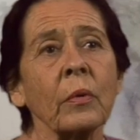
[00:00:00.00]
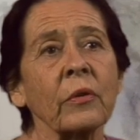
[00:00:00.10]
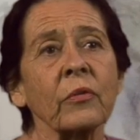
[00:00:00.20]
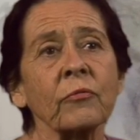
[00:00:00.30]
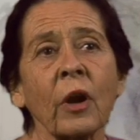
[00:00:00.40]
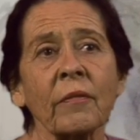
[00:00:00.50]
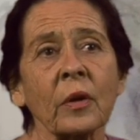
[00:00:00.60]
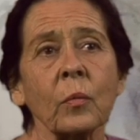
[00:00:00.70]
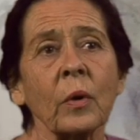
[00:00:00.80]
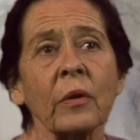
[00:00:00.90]

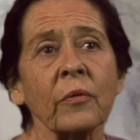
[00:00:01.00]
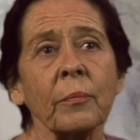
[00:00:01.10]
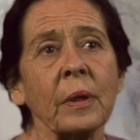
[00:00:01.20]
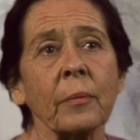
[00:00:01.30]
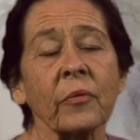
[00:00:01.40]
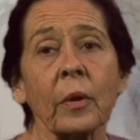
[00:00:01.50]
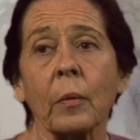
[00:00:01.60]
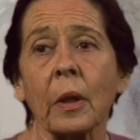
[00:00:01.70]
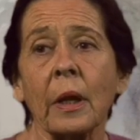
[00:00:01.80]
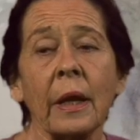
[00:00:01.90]
extravagant words and people say,
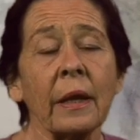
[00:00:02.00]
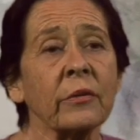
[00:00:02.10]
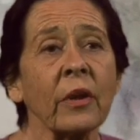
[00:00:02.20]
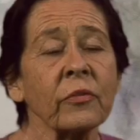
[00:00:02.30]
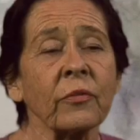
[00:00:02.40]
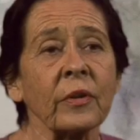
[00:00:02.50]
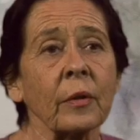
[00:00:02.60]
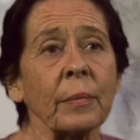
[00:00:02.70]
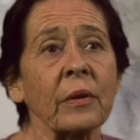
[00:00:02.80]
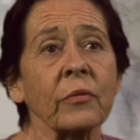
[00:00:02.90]
well, it doesn't
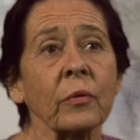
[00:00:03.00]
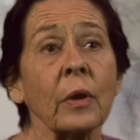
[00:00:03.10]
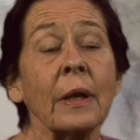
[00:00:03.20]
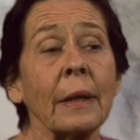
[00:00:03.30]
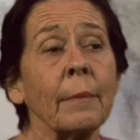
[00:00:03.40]
feel blissful,